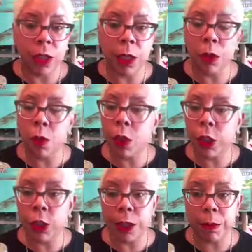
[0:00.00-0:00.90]
It will
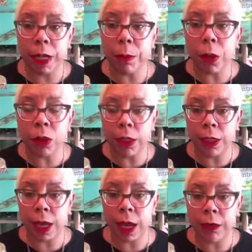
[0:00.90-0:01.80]
work. You can make a
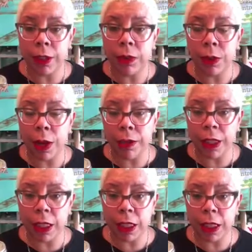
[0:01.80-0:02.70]
poultice out of it if you have a
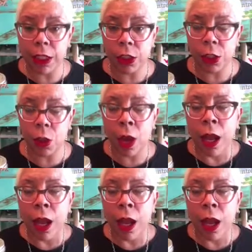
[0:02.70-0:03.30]
skin issue.